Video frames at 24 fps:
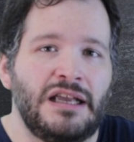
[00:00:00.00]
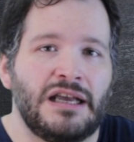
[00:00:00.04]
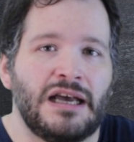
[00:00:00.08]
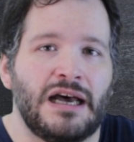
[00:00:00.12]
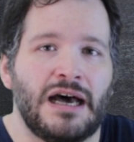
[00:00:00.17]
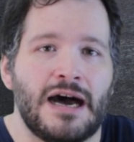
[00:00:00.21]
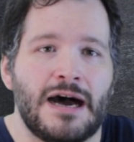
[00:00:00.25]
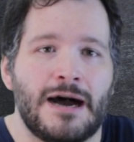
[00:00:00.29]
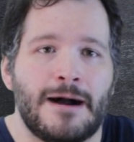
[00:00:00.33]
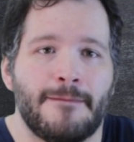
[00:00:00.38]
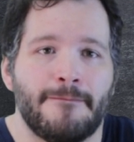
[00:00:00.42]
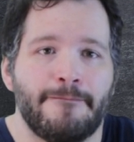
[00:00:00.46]

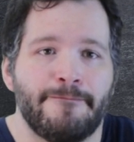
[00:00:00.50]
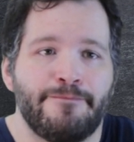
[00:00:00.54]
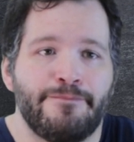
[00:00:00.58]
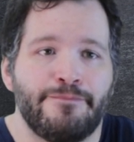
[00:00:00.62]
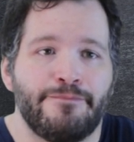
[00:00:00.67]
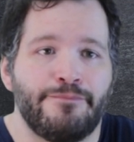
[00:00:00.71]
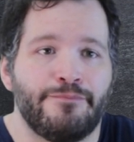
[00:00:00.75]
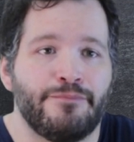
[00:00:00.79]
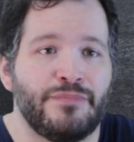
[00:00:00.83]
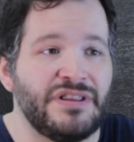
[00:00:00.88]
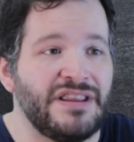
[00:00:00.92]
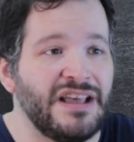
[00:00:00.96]

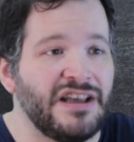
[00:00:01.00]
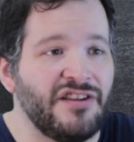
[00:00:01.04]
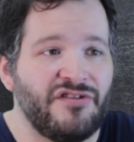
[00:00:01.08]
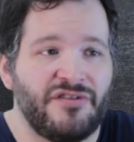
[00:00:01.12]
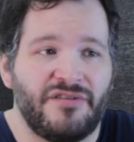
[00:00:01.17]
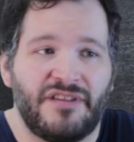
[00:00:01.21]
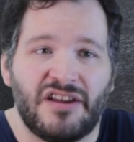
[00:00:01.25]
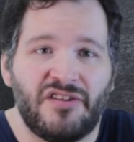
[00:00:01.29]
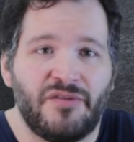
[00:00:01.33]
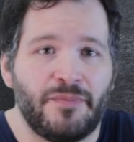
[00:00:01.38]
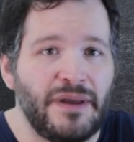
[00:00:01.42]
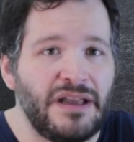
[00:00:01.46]
But
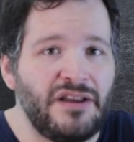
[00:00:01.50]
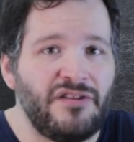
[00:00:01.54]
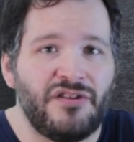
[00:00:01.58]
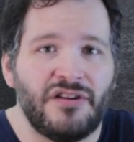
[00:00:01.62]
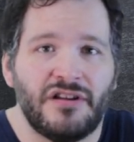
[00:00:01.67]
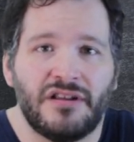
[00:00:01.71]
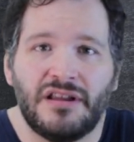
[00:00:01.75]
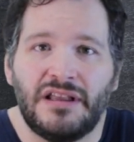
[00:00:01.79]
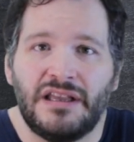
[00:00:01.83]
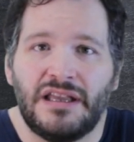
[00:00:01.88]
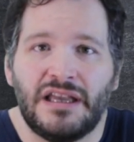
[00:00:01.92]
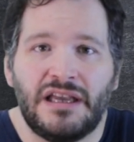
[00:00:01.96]
that's
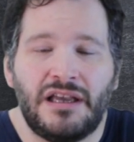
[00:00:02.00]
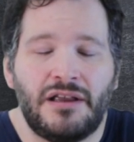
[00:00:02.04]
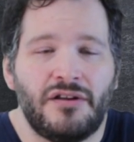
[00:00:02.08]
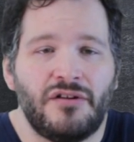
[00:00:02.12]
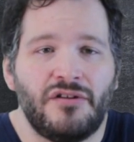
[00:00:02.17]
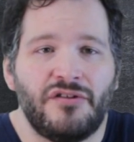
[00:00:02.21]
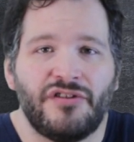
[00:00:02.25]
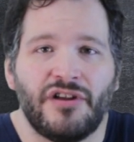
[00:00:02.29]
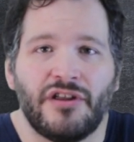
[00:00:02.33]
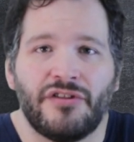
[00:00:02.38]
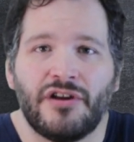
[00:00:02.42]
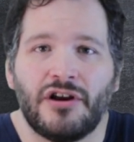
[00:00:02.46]
basically
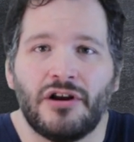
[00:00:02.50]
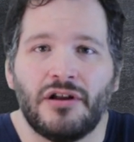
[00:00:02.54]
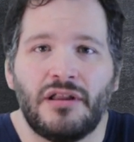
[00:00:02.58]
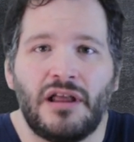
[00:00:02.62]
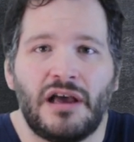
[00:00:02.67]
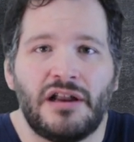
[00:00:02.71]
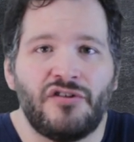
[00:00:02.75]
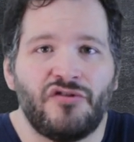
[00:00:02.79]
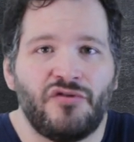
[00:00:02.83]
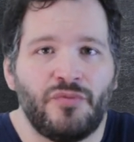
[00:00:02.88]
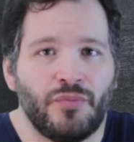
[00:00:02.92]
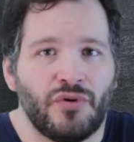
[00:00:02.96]
it. South
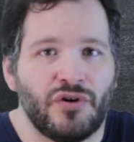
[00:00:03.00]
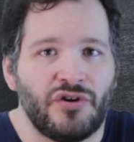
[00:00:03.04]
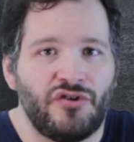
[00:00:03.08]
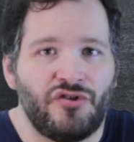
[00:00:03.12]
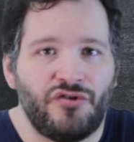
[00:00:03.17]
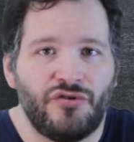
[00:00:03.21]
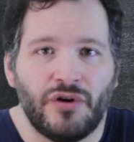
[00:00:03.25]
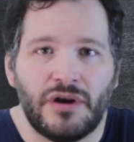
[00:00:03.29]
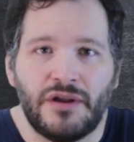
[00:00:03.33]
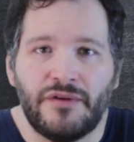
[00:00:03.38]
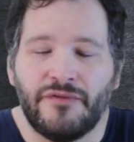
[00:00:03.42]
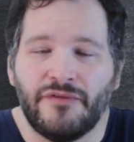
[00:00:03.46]
Carolina is pretty
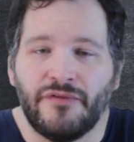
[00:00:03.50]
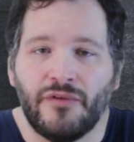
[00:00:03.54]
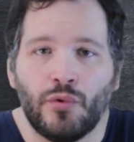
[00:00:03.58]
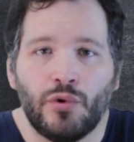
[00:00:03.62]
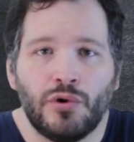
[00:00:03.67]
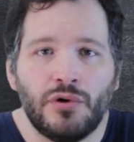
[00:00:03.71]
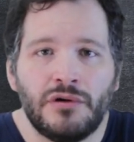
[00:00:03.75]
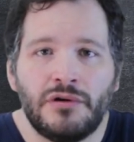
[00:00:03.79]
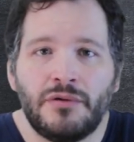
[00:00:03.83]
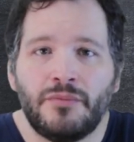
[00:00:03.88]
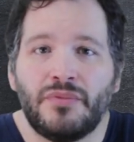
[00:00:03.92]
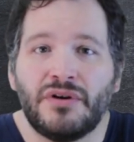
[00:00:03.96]

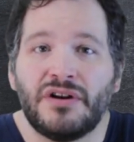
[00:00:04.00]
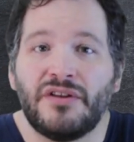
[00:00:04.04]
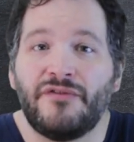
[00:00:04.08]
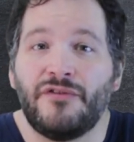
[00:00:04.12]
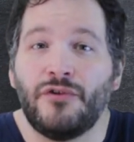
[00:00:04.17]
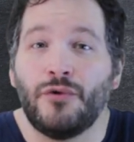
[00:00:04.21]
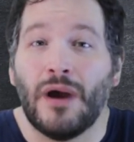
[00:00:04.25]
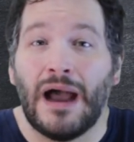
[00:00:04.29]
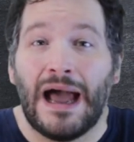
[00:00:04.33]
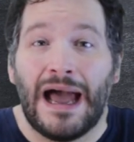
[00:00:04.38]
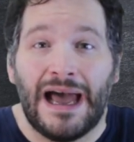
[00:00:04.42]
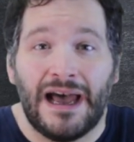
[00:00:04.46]
straightforward, but if
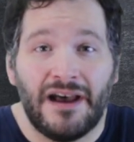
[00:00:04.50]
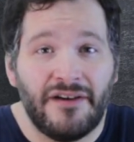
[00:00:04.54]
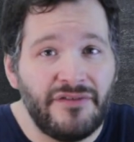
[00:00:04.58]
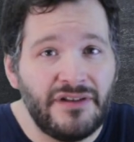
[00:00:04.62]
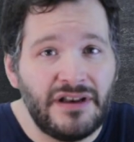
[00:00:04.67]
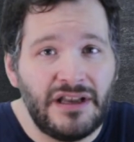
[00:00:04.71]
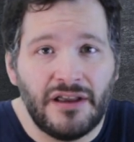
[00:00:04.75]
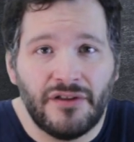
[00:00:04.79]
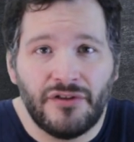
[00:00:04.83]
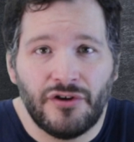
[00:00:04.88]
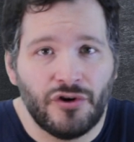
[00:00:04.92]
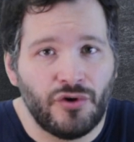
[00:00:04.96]
you have
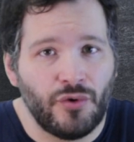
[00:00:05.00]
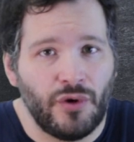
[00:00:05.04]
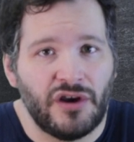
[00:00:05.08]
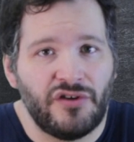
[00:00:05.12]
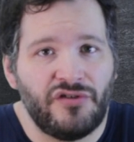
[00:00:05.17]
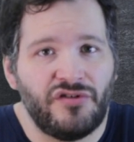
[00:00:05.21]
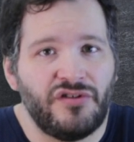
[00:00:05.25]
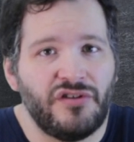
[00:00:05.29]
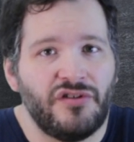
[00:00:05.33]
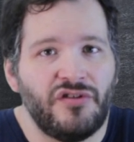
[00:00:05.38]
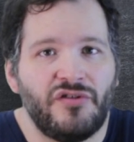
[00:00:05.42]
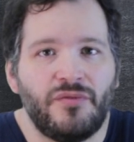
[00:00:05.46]
any other
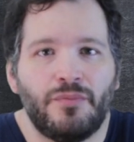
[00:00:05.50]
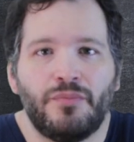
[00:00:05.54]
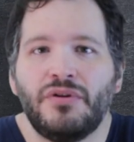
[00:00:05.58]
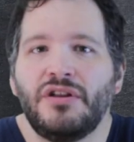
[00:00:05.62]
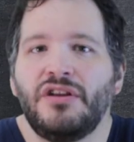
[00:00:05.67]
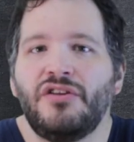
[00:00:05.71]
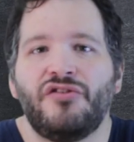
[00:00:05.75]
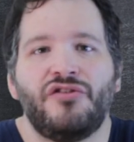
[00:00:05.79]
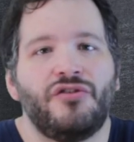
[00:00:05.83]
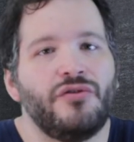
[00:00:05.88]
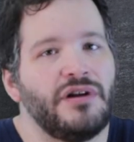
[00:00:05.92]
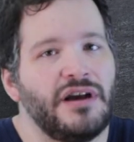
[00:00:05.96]
questions,
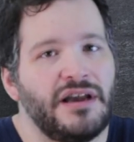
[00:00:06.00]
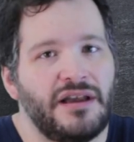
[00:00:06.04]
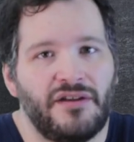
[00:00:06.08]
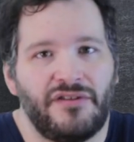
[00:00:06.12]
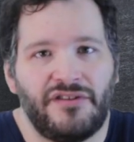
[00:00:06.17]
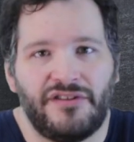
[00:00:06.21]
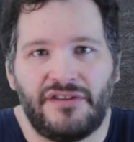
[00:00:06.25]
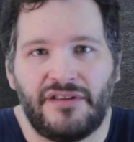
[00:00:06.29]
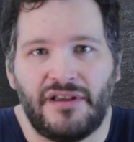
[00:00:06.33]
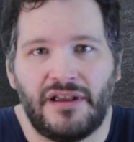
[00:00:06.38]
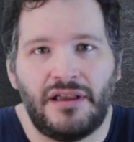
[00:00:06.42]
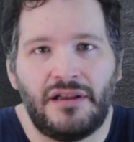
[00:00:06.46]
please do not
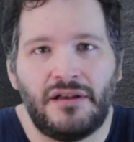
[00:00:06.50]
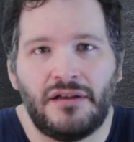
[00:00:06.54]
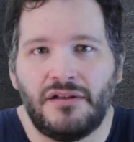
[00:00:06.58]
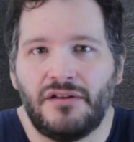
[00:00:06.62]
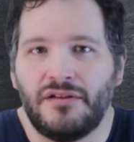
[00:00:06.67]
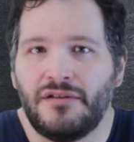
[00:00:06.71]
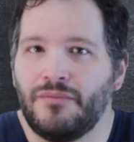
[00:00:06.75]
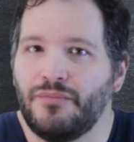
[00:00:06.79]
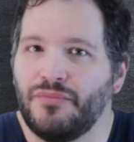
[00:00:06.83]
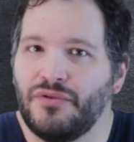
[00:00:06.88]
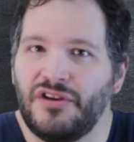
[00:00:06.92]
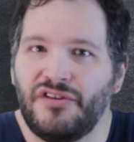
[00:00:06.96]
hesitate.
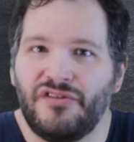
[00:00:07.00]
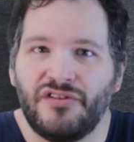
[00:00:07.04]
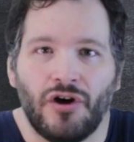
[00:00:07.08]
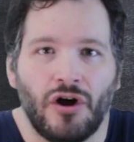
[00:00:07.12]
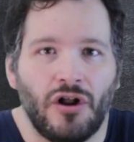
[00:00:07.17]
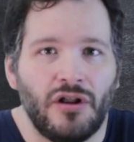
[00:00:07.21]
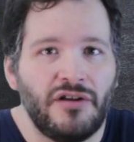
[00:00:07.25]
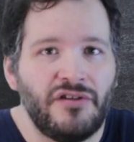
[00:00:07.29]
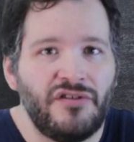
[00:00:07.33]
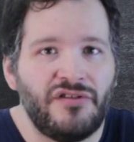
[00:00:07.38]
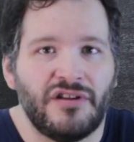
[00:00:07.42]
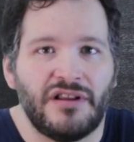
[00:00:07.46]
Please
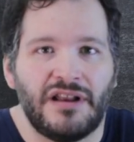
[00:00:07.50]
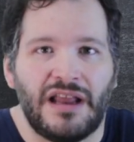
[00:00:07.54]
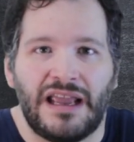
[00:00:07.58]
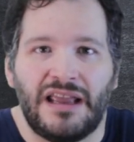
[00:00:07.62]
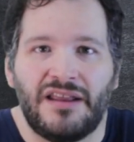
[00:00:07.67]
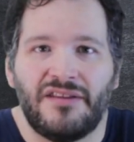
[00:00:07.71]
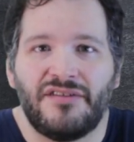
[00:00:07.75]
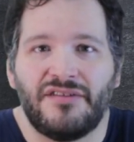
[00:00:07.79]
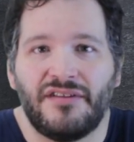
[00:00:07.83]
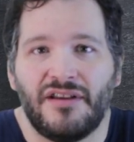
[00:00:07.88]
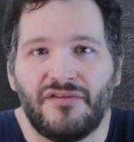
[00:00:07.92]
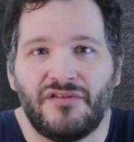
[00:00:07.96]
call us at
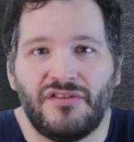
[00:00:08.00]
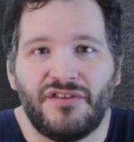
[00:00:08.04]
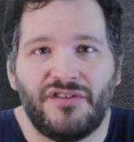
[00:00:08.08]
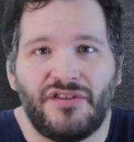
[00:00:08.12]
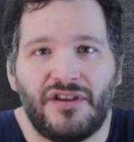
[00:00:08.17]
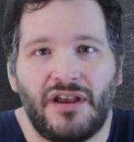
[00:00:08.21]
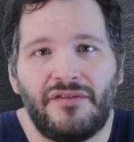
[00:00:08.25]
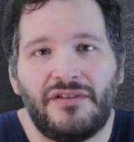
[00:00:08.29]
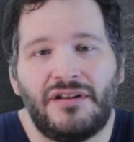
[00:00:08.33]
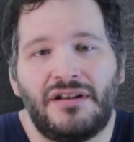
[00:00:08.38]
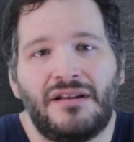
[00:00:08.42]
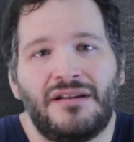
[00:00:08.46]

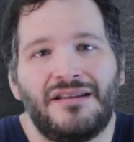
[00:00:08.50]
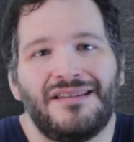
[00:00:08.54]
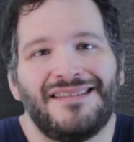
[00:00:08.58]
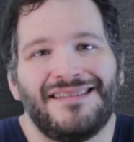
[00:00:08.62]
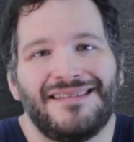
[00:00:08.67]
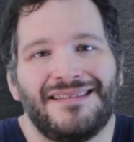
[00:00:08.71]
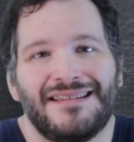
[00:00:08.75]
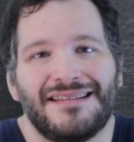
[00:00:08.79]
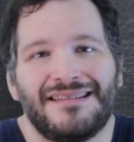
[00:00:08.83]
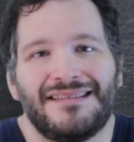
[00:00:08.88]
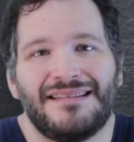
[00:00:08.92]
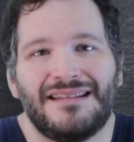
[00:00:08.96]

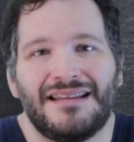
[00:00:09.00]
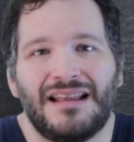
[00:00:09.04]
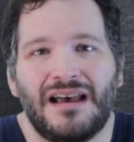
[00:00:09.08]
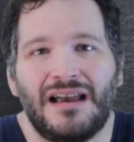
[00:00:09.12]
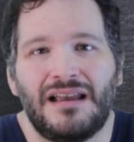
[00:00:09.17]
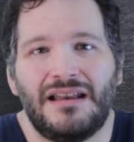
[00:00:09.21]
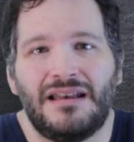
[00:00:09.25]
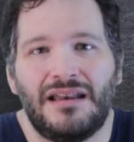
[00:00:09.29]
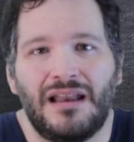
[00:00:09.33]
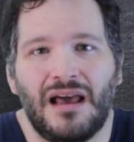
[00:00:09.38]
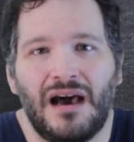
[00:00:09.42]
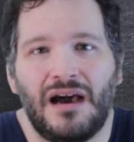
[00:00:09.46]

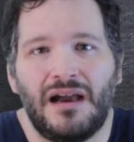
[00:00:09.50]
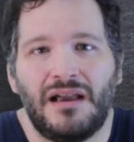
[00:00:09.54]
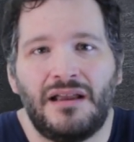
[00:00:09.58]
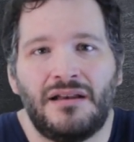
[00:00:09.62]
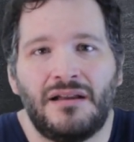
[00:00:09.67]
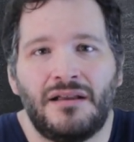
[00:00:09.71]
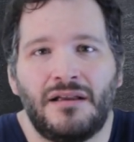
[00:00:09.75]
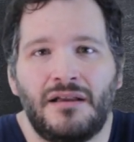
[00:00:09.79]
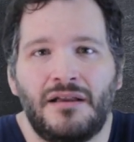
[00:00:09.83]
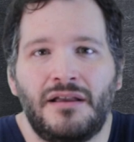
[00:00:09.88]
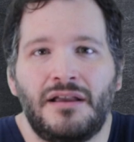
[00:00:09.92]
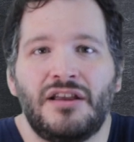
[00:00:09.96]

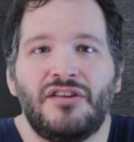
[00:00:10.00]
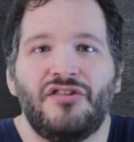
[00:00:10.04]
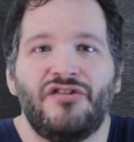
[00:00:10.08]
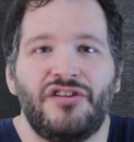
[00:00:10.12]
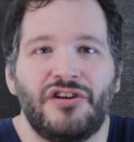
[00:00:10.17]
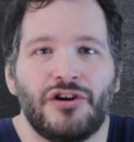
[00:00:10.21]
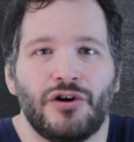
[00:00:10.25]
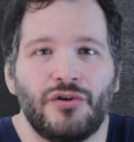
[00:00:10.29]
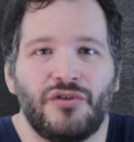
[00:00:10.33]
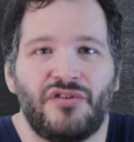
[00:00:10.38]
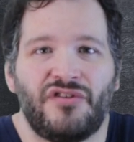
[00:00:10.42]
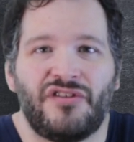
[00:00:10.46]

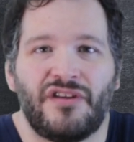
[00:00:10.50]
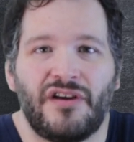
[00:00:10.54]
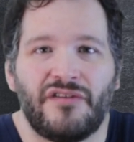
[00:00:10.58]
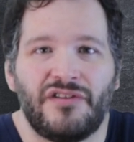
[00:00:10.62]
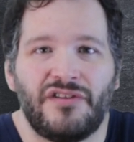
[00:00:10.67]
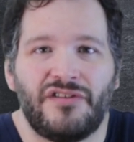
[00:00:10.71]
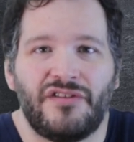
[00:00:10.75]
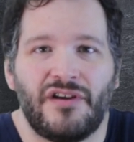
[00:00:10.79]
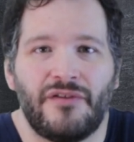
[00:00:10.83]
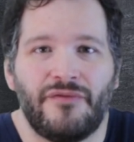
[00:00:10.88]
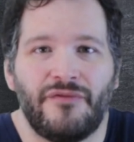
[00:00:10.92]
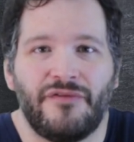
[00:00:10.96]

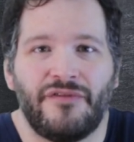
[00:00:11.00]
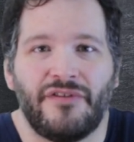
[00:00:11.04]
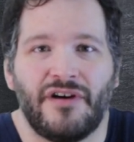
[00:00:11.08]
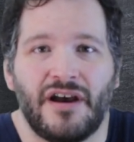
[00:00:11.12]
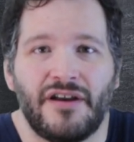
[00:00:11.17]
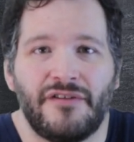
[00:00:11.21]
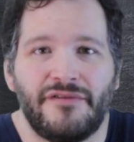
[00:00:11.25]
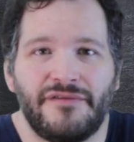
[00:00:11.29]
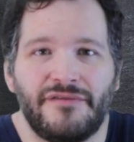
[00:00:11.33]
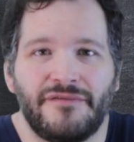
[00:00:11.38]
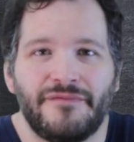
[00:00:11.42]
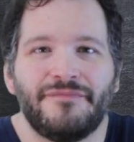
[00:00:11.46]

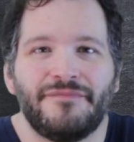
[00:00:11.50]
877-699-0775.